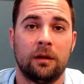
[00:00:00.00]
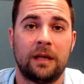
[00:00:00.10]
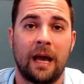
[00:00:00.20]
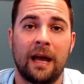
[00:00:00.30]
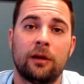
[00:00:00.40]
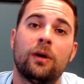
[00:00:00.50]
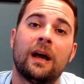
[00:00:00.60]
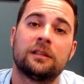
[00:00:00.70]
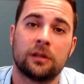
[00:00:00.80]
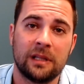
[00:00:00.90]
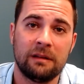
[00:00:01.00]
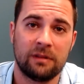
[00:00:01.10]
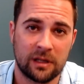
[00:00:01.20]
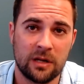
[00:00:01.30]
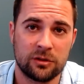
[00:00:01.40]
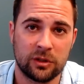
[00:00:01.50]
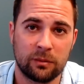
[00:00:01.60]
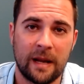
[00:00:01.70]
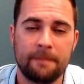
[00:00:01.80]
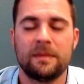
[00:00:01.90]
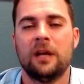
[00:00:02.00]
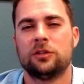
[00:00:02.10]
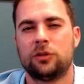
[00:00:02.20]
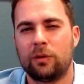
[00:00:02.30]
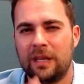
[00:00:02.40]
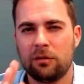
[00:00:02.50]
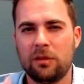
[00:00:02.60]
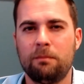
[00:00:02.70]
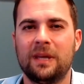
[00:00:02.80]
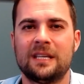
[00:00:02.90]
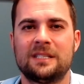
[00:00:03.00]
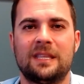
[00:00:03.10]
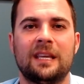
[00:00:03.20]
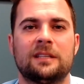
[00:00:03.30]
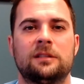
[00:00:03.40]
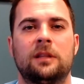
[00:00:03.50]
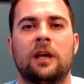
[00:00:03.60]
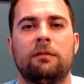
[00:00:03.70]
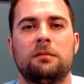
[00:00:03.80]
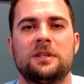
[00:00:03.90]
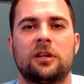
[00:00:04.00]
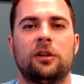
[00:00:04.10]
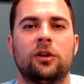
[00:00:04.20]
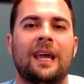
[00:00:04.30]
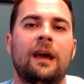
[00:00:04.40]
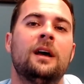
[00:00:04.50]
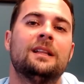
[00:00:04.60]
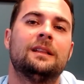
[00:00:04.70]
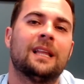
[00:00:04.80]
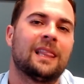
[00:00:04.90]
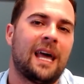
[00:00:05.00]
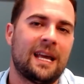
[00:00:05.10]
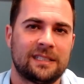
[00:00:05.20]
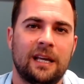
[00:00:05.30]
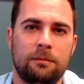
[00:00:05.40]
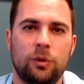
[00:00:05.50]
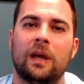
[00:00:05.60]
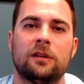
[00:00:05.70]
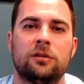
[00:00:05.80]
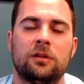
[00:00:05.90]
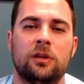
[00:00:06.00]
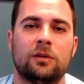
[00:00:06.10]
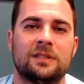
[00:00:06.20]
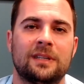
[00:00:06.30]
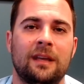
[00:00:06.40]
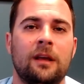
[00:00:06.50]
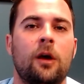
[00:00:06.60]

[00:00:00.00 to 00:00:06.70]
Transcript: guy who has to leave the country, right? So here the biggest thing is the government's going to look at the last time you entered the USA,